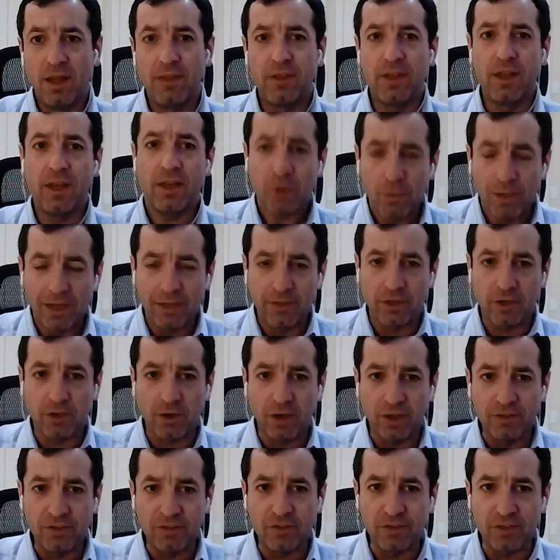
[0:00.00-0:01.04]
the other way the
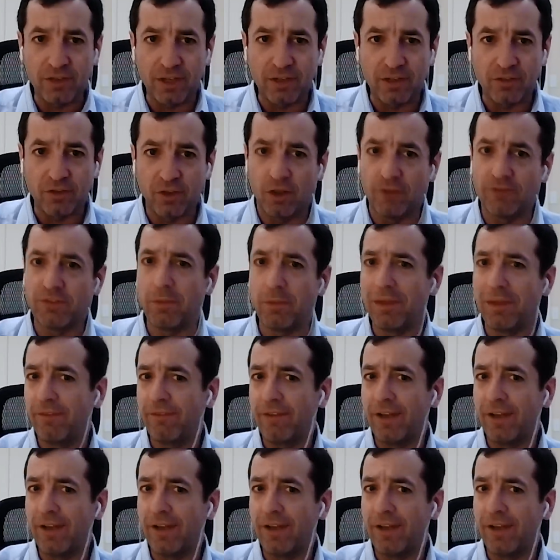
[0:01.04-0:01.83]
crisis gets solved a bit